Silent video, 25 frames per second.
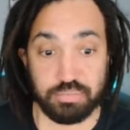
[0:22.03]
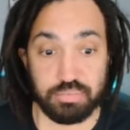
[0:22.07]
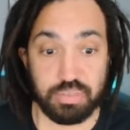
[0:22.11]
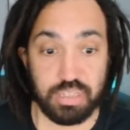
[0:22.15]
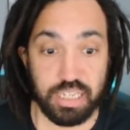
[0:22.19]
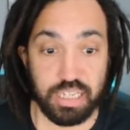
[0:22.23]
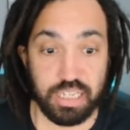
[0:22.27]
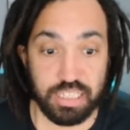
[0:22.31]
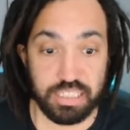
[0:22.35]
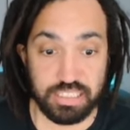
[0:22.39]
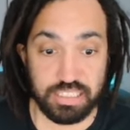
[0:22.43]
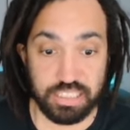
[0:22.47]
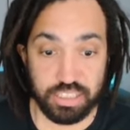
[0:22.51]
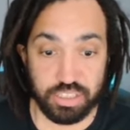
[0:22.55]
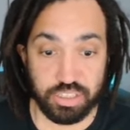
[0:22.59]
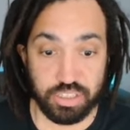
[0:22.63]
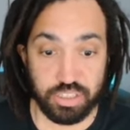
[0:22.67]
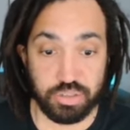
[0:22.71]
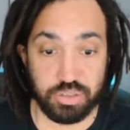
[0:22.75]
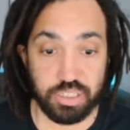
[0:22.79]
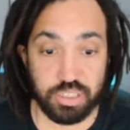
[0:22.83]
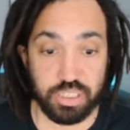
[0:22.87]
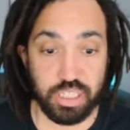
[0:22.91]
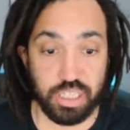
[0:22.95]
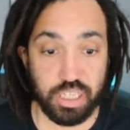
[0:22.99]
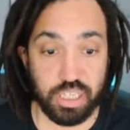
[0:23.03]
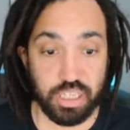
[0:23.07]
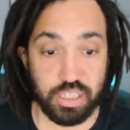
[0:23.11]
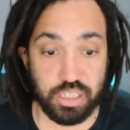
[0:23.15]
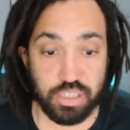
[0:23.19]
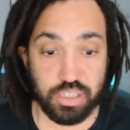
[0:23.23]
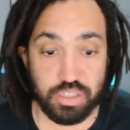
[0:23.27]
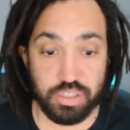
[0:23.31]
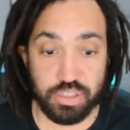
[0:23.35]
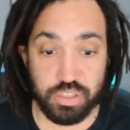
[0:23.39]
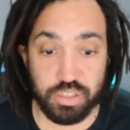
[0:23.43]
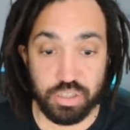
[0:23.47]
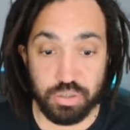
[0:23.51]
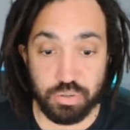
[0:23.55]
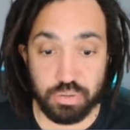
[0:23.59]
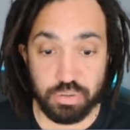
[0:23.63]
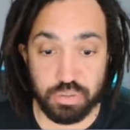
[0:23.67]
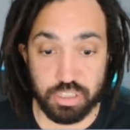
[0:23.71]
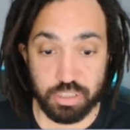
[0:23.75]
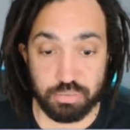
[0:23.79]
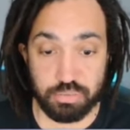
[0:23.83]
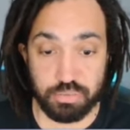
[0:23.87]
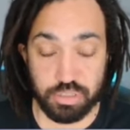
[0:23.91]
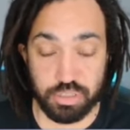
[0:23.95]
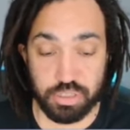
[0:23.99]
And it says using a u
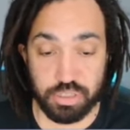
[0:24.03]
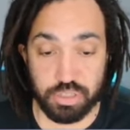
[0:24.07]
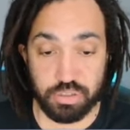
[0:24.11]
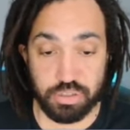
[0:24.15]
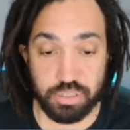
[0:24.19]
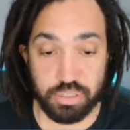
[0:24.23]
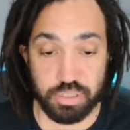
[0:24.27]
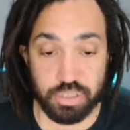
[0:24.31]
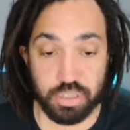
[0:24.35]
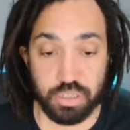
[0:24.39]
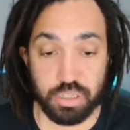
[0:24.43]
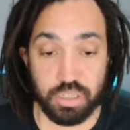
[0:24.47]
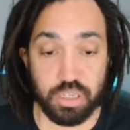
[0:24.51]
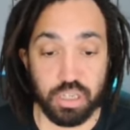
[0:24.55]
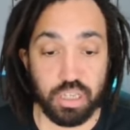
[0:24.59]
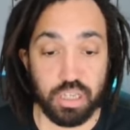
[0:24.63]
substitution